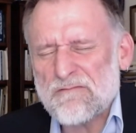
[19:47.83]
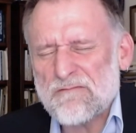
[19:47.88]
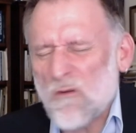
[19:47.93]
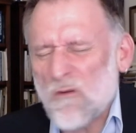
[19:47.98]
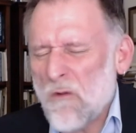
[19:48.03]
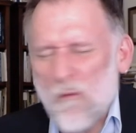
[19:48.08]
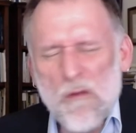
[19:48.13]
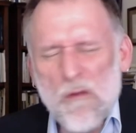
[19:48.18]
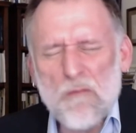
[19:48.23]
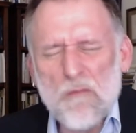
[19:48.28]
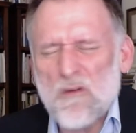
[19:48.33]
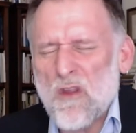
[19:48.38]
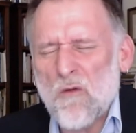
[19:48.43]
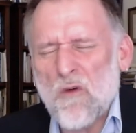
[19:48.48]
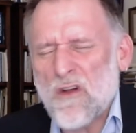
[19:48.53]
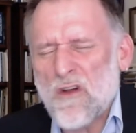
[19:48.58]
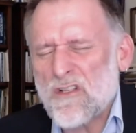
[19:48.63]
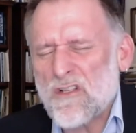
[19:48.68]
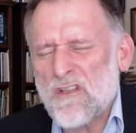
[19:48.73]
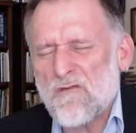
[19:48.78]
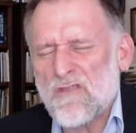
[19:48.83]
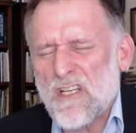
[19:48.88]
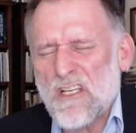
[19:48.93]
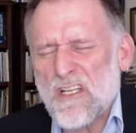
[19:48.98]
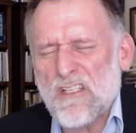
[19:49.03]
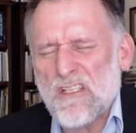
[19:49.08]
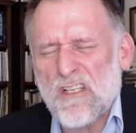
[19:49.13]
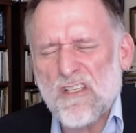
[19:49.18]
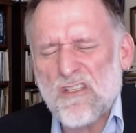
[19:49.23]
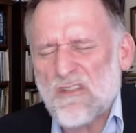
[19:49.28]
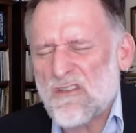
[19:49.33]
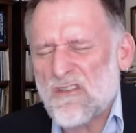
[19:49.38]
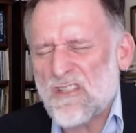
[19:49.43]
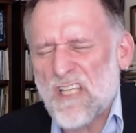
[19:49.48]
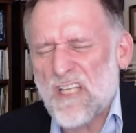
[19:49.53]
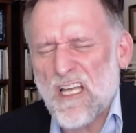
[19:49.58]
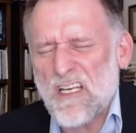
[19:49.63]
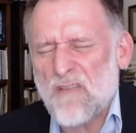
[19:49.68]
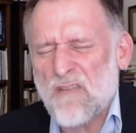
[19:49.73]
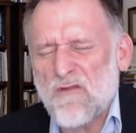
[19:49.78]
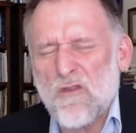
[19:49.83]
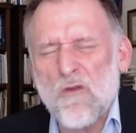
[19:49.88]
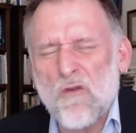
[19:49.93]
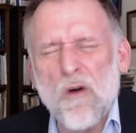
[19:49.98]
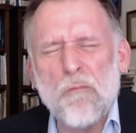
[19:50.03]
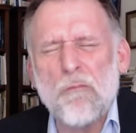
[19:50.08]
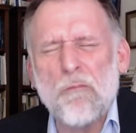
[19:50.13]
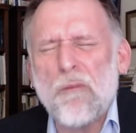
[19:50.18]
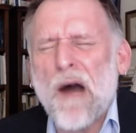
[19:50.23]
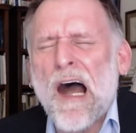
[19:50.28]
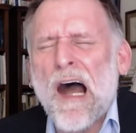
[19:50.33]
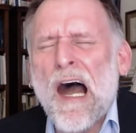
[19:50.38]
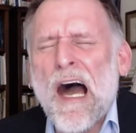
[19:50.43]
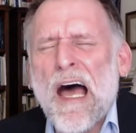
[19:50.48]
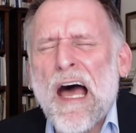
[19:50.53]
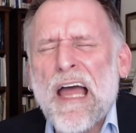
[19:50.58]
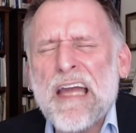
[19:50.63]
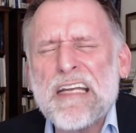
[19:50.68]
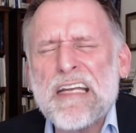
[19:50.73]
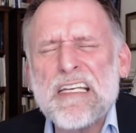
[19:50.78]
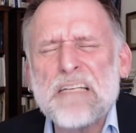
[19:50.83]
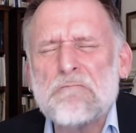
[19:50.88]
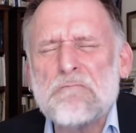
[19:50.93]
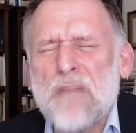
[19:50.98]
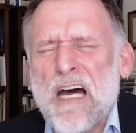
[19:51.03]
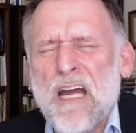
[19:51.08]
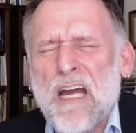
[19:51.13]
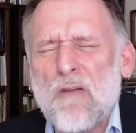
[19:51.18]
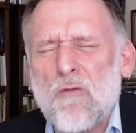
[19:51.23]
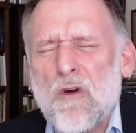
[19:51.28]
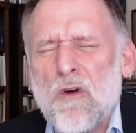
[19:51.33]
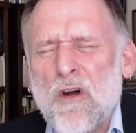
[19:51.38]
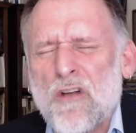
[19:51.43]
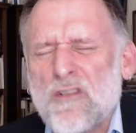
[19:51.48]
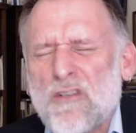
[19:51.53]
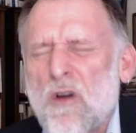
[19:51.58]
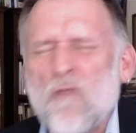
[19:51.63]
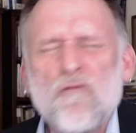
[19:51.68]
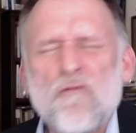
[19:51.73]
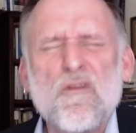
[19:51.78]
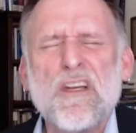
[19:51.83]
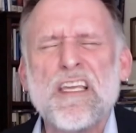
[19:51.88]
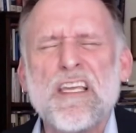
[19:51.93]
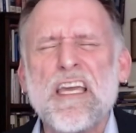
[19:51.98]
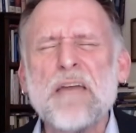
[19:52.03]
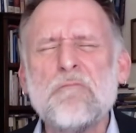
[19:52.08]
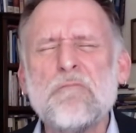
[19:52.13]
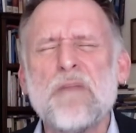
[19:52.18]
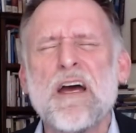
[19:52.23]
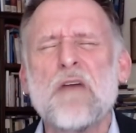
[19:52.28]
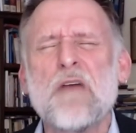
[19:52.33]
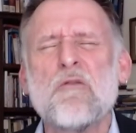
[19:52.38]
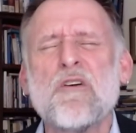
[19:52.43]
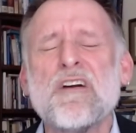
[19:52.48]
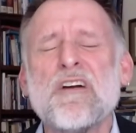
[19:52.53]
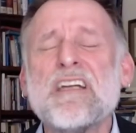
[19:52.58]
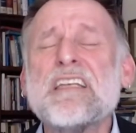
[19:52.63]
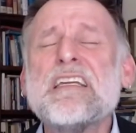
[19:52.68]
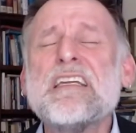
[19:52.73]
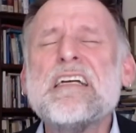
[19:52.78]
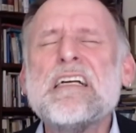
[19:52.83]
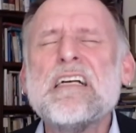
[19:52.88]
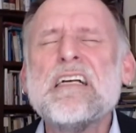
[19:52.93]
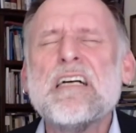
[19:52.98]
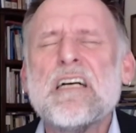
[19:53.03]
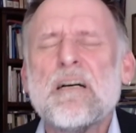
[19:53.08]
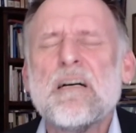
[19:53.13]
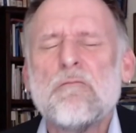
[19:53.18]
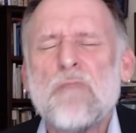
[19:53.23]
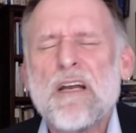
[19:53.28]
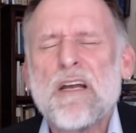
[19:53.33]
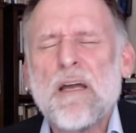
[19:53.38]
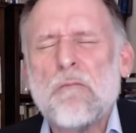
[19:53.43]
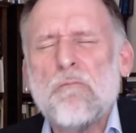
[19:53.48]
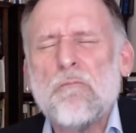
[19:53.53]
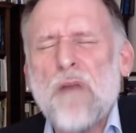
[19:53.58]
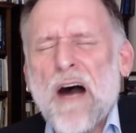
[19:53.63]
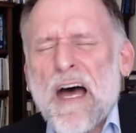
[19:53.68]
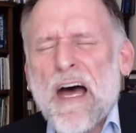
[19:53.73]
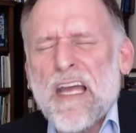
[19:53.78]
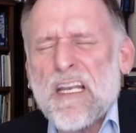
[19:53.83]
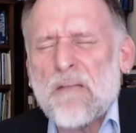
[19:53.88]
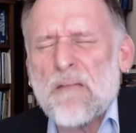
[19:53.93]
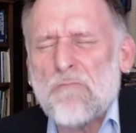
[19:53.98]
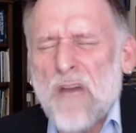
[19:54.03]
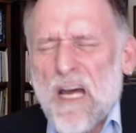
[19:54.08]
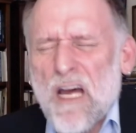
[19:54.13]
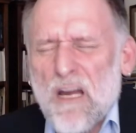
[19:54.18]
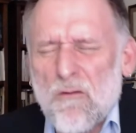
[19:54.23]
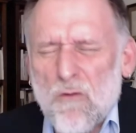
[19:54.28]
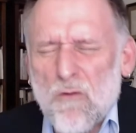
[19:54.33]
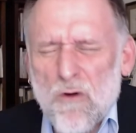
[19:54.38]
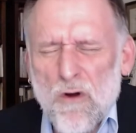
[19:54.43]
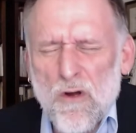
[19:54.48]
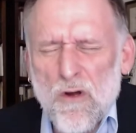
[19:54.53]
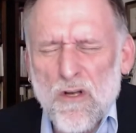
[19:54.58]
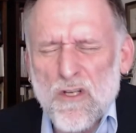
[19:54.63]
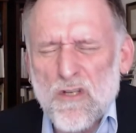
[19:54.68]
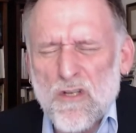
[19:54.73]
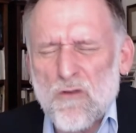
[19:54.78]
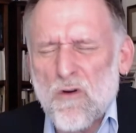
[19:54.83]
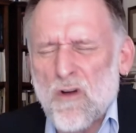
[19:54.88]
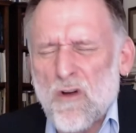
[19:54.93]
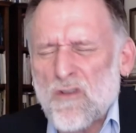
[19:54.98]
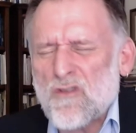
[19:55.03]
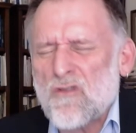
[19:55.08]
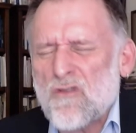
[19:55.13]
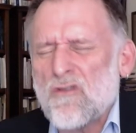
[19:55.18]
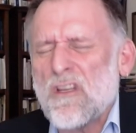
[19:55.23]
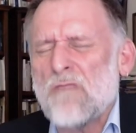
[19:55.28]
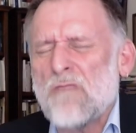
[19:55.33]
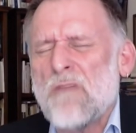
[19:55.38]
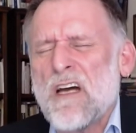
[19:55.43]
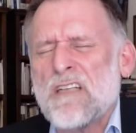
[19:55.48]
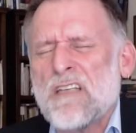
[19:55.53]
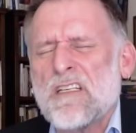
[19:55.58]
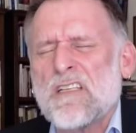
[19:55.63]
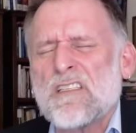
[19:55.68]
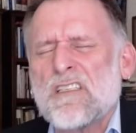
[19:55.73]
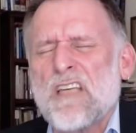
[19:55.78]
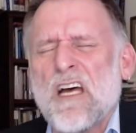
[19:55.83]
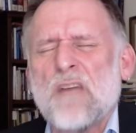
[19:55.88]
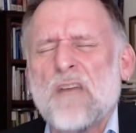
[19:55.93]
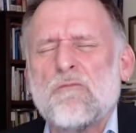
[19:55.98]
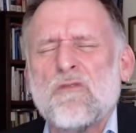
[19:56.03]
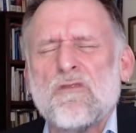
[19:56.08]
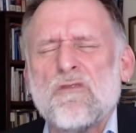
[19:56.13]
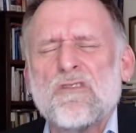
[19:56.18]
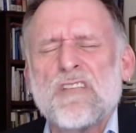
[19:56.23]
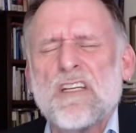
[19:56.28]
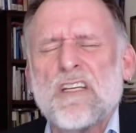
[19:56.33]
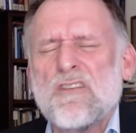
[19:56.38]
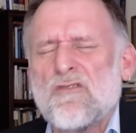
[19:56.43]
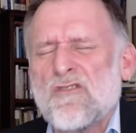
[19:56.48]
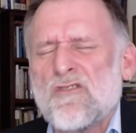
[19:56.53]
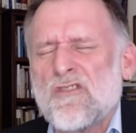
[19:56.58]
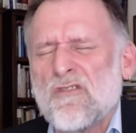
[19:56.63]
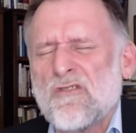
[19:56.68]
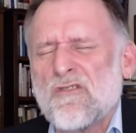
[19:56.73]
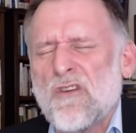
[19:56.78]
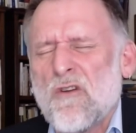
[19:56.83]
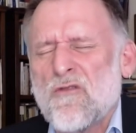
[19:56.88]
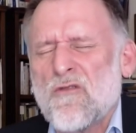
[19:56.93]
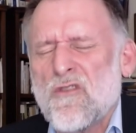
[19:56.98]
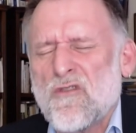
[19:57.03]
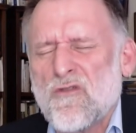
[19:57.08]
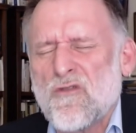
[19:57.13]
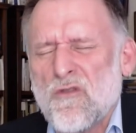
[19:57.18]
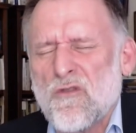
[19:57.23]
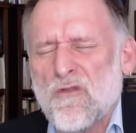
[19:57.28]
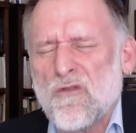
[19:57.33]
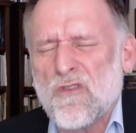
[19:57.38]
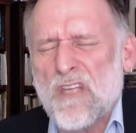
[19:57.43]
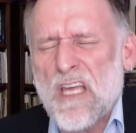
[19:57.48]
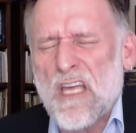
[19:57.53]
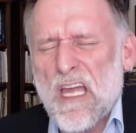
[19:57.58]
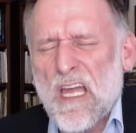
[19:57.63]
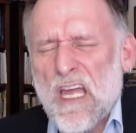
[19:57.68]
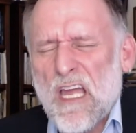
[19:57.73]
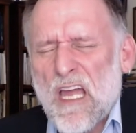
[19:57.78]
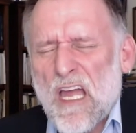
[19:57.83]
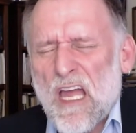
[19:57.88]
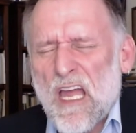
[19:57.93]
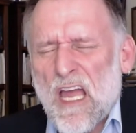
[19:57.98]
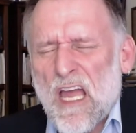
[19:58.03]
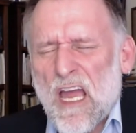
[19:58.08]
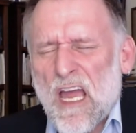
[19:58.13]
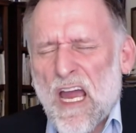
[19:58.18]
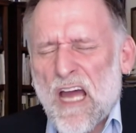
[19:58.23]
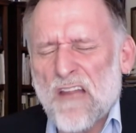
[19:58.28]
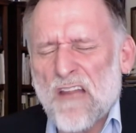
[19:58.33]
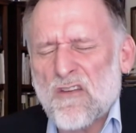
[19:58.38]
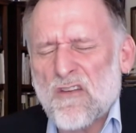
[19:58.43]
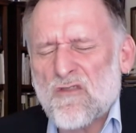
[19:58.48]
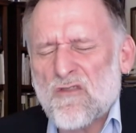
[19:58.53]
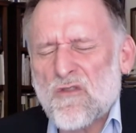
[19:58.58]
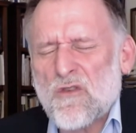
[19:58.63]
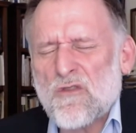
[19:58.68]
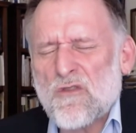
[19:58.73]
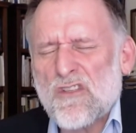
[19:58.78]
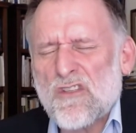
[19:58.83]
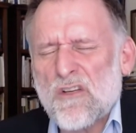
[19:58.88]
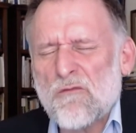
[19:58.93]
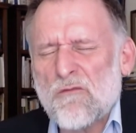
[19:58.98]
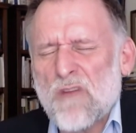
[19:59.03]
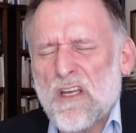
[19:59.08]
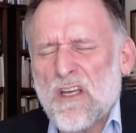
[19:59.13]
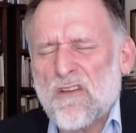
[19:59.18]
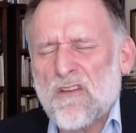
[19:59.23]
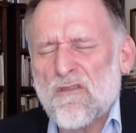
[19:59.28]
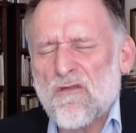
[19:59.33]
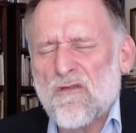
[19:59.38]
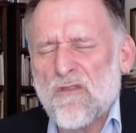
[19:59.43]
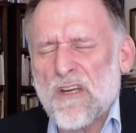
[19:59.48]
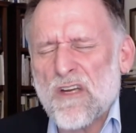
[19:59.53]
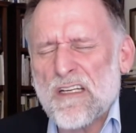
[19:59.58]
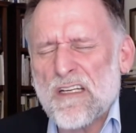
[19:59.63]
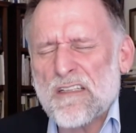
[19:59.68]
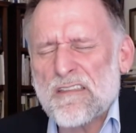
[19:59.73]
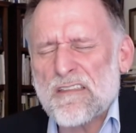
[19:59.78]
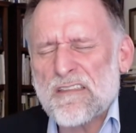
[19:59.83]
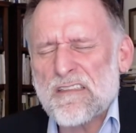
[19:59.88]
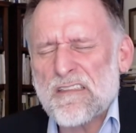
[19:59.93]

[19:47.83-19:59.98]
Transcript: We remember the words of Jesus who said, If you abide in my word, don't forget my word, but abide in my word, you are truly my disciples, and you shall know the truth, and the truth shall make you free.